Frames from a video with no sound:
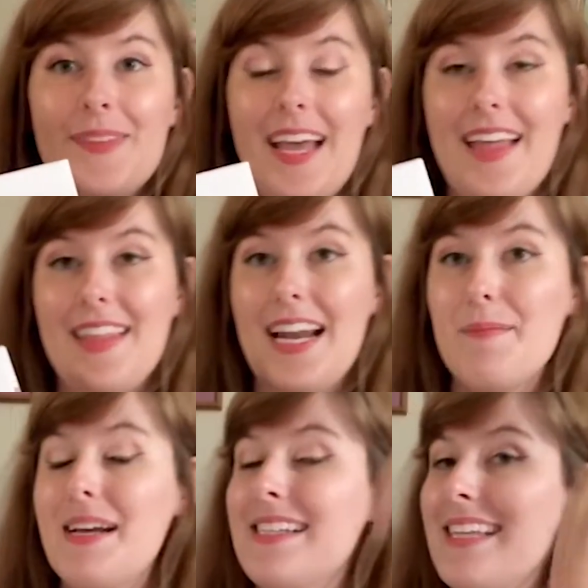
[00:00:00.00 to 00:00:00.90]
And then I
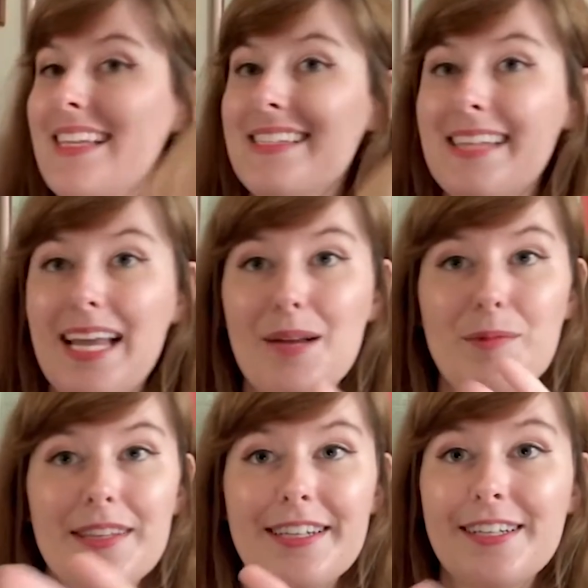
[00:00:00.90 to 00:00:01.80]
might say the same
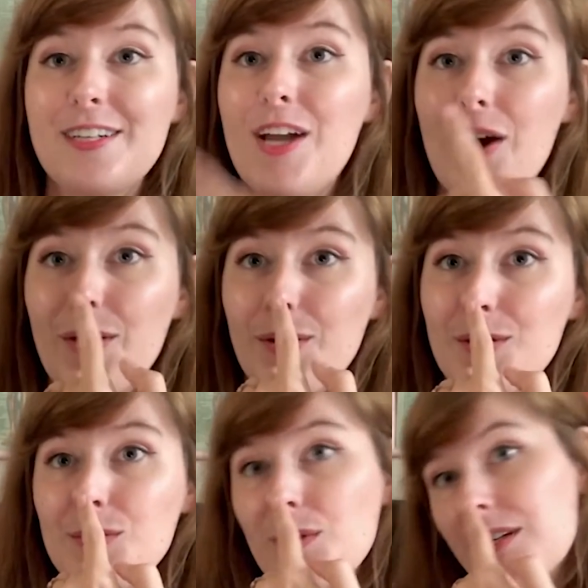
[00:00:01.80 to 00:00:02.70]
with your
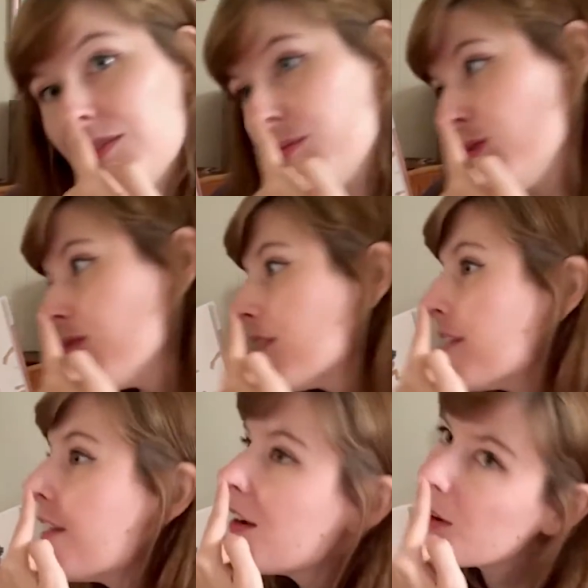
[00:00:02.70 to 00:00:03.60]
nose. What if you move your
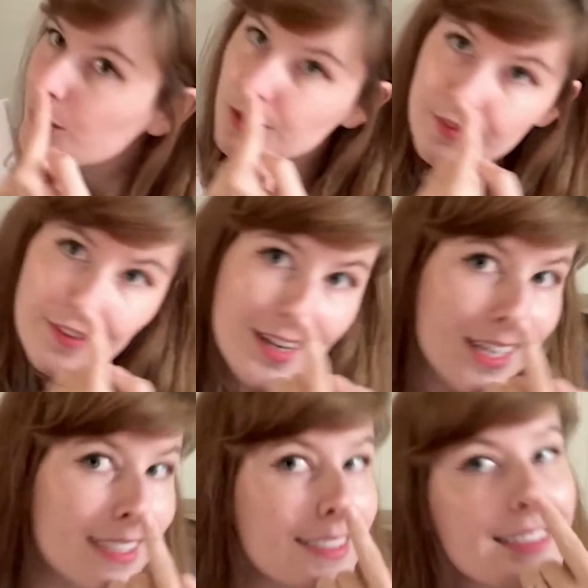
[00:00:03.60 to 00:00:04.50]
nose
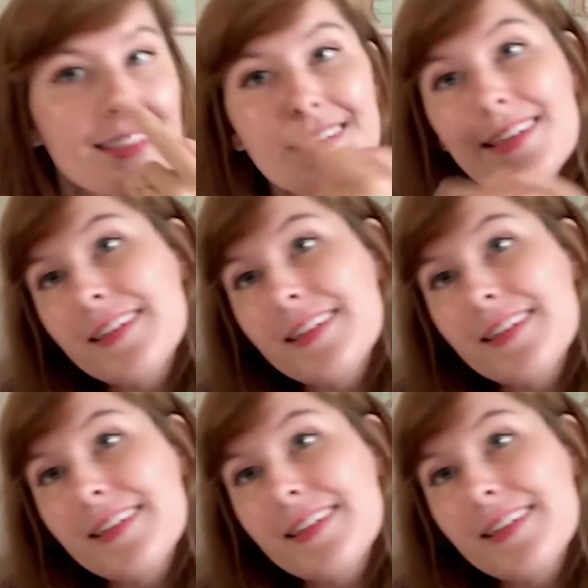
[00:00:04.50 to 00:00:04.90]
first?